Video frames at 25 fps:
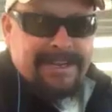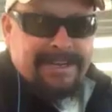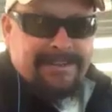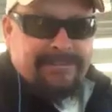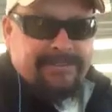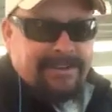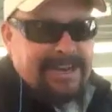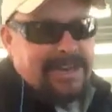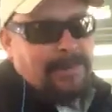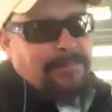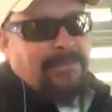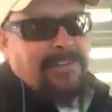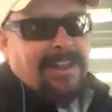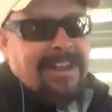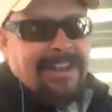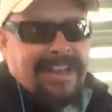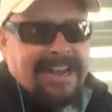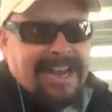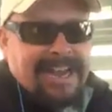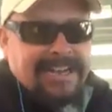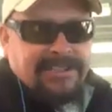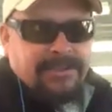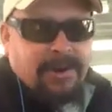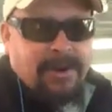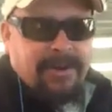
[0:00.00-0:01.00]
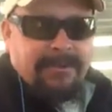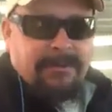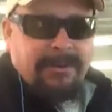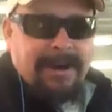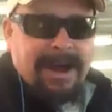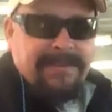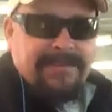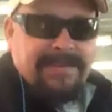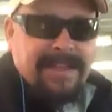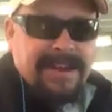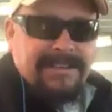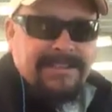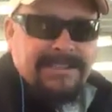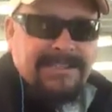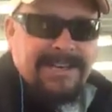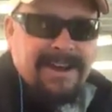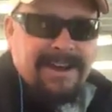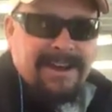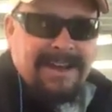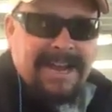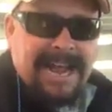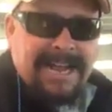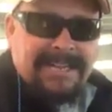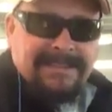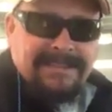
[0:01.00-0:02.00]
it seems like it has all the right things
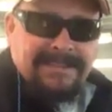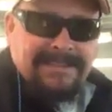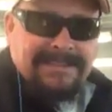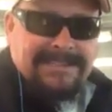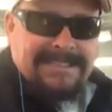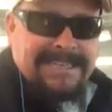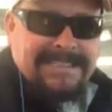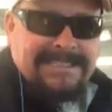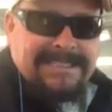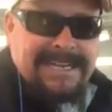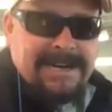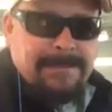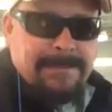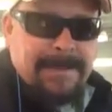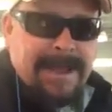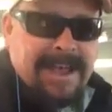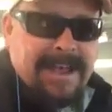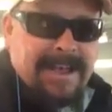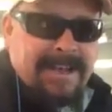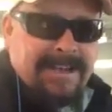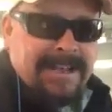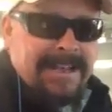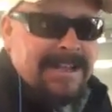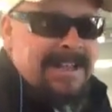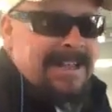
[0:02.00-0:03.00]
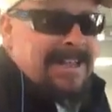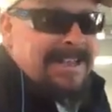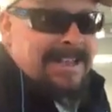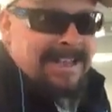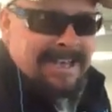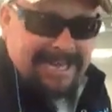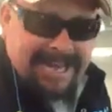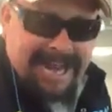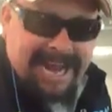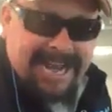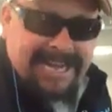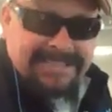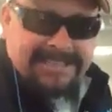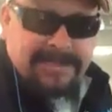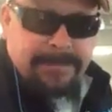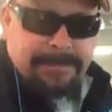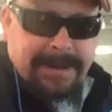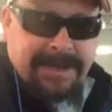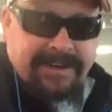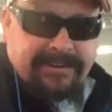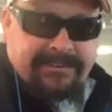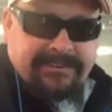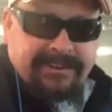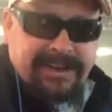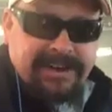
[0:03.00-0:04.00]
done. It has a CT Meg, it has a
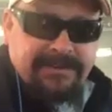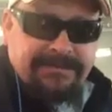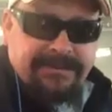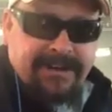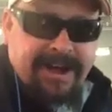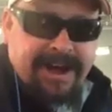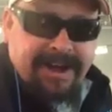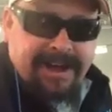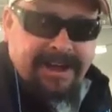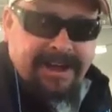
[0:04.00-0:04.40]
PC5,